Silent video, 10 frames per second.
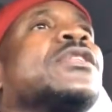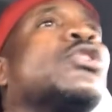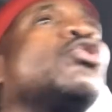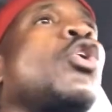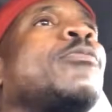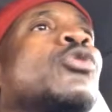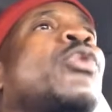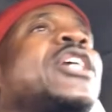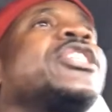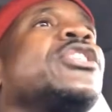The normal
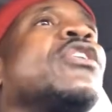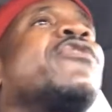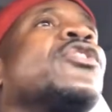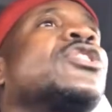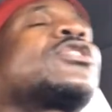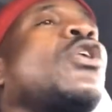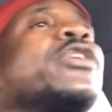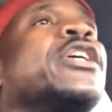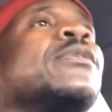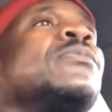ratio for
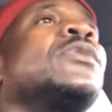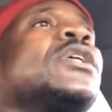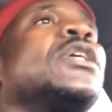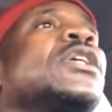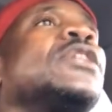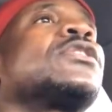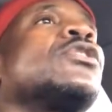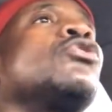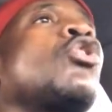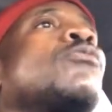sodium,
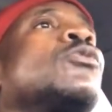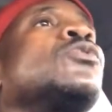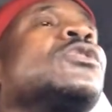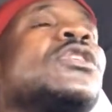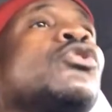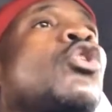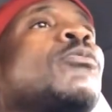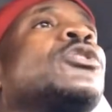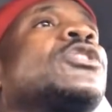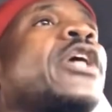the normal
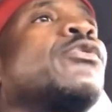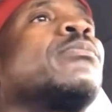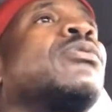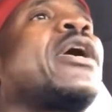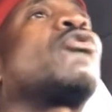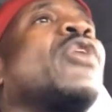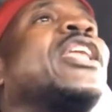serum blood